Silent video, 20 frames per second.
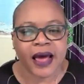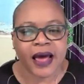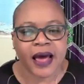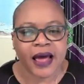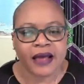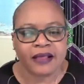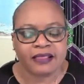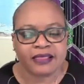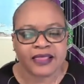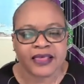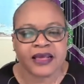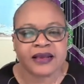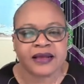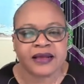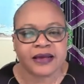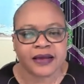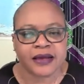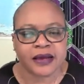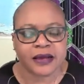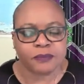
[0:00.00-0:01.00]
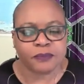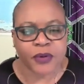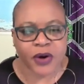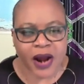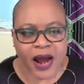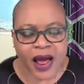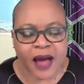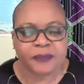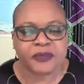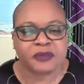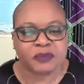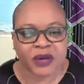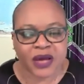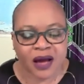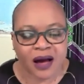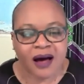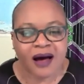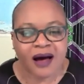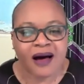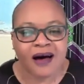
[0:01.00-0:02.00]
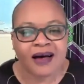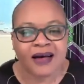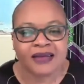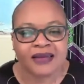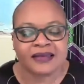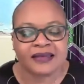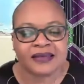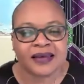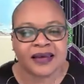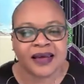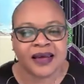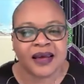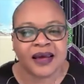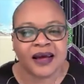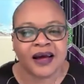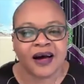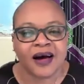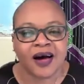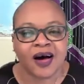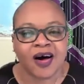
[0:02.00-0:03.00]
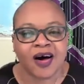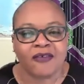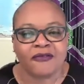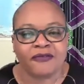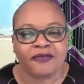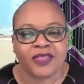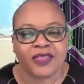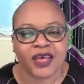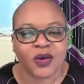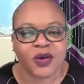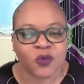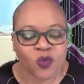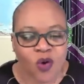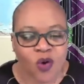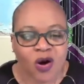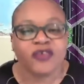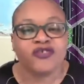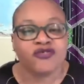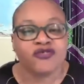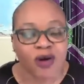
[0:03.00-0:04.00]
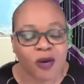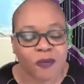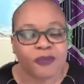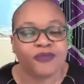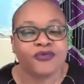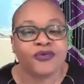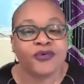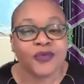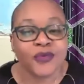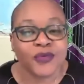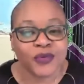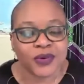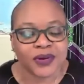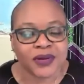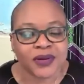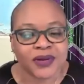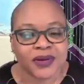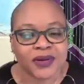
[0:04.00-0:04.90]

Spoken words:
I think perhaps because of the one drop rule,